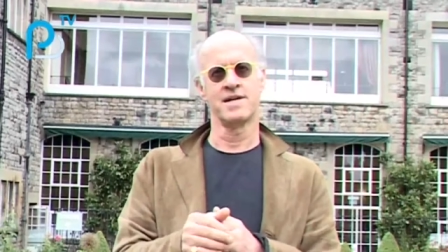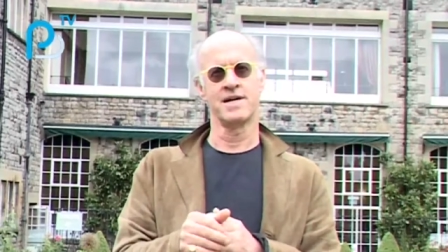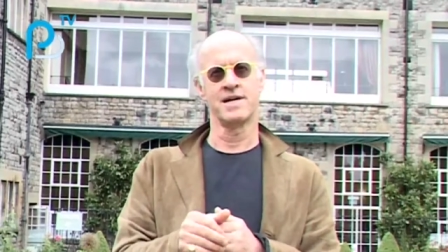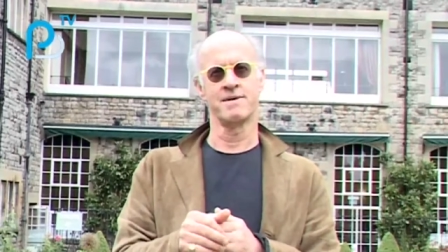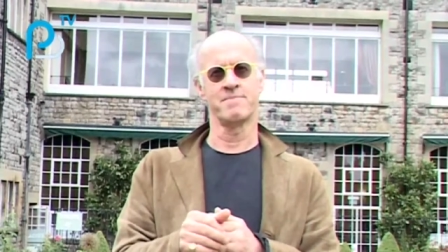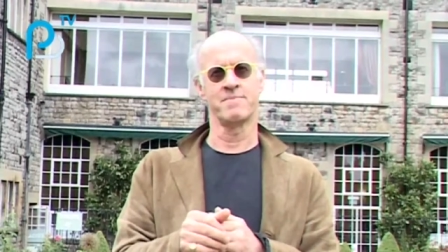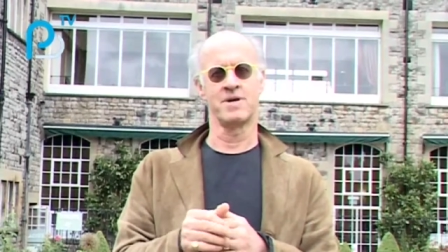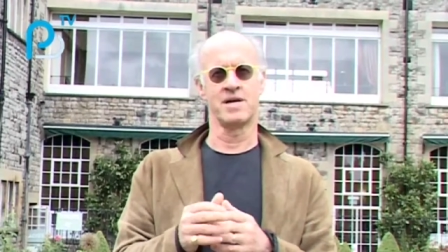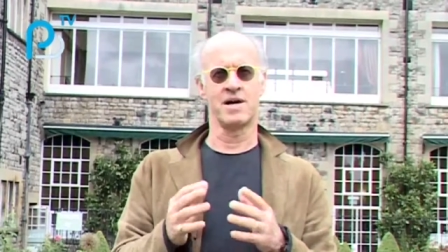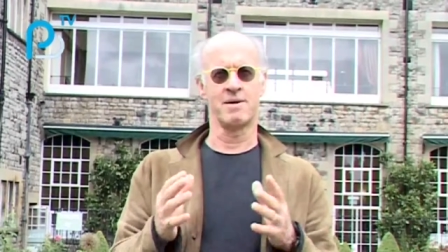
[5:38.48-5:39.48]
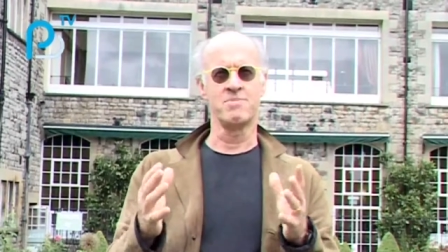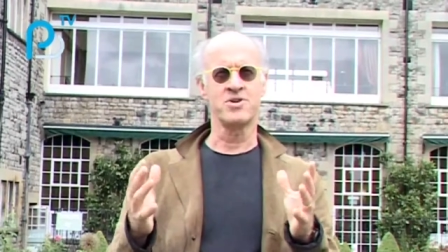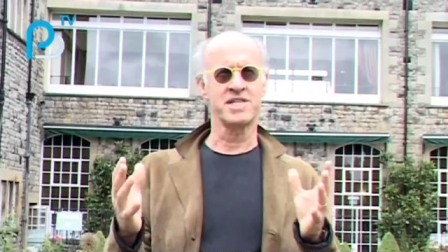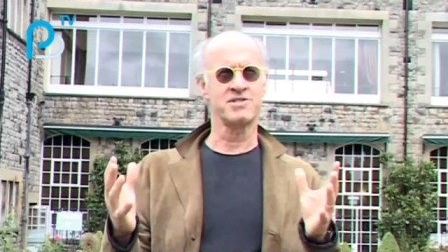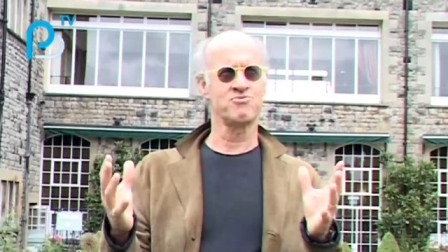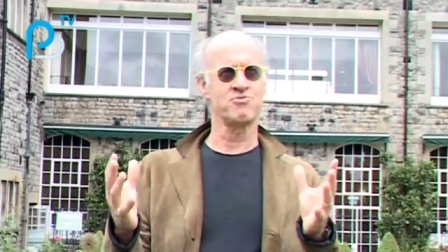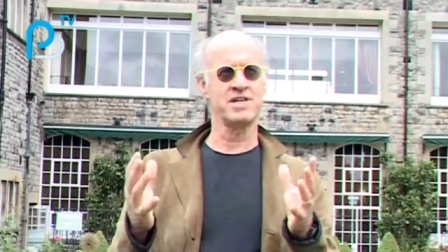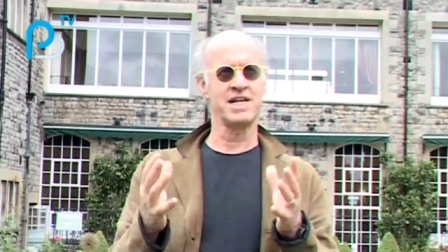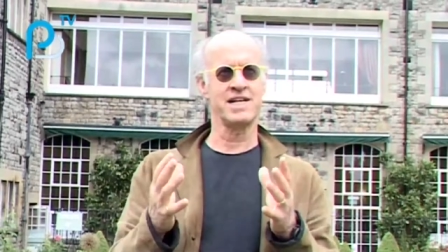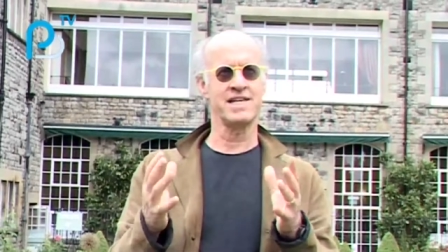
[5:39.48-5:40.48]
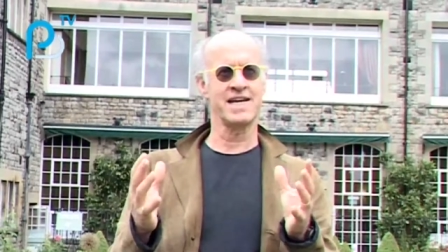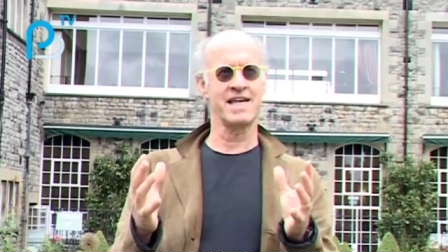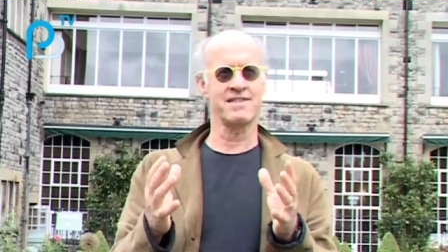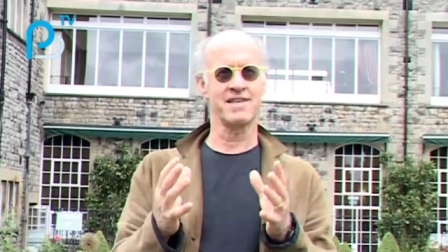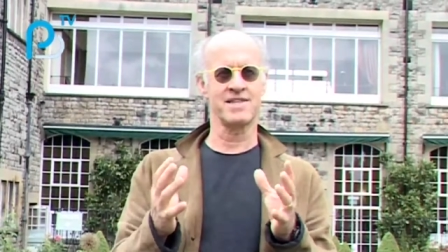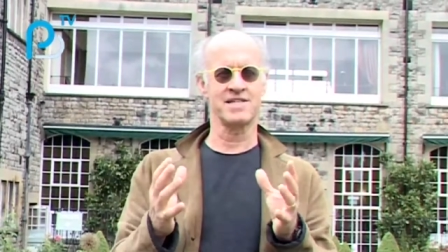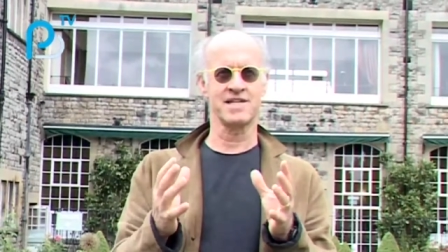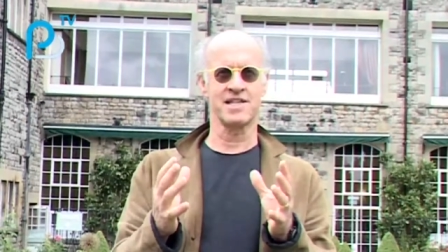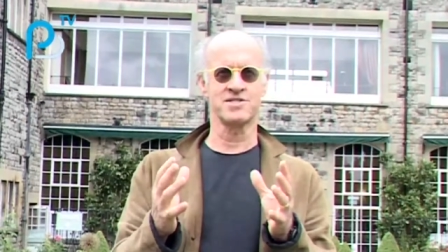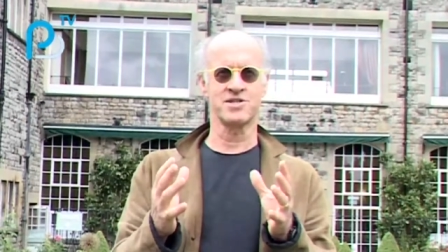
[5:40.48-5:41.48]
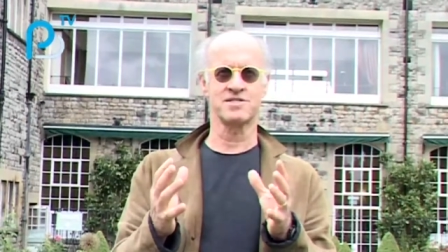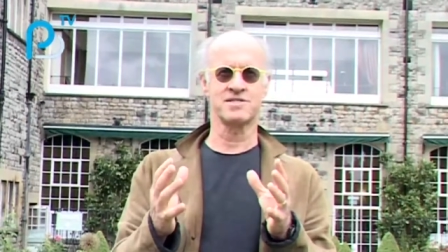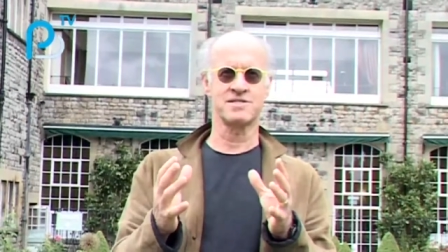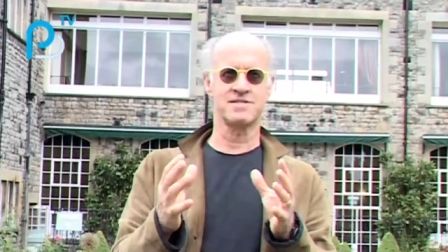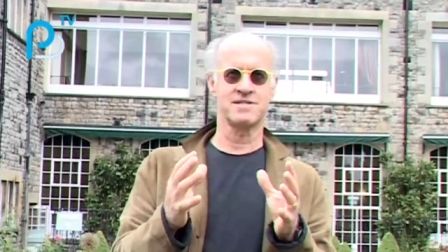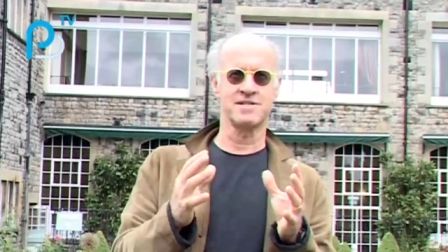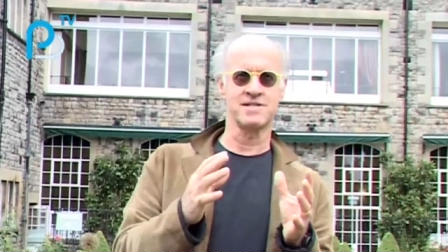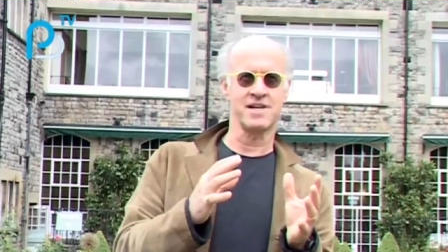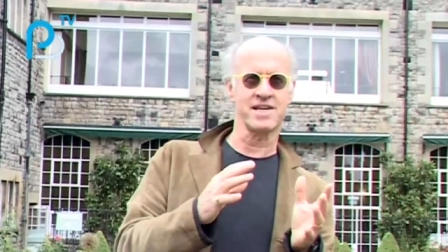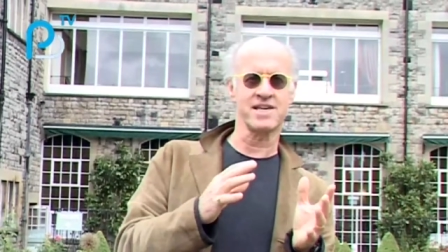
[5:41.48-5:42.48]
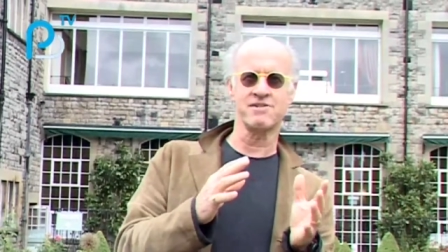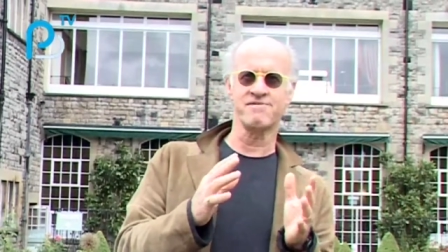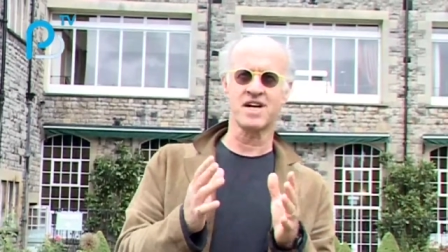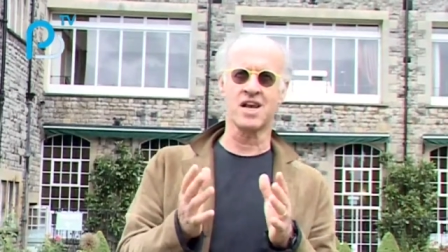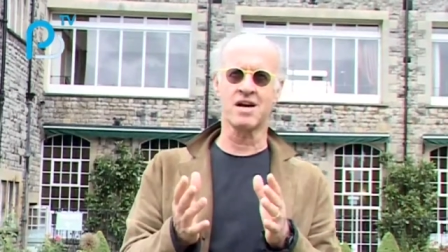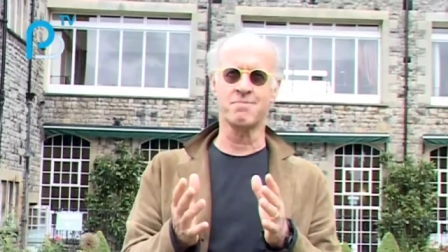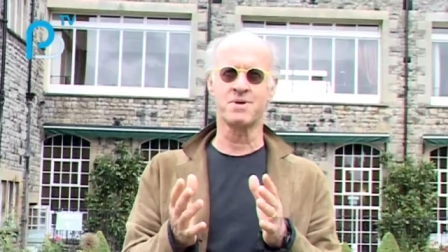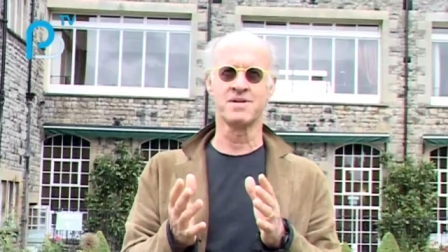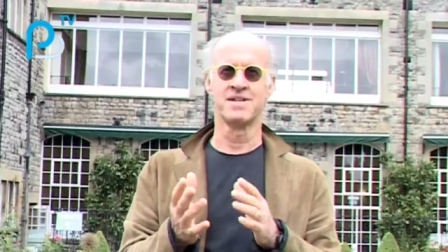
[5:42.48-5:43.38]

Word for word: Um, I'm looking to really gather that thing together. So it's like a Kilver club.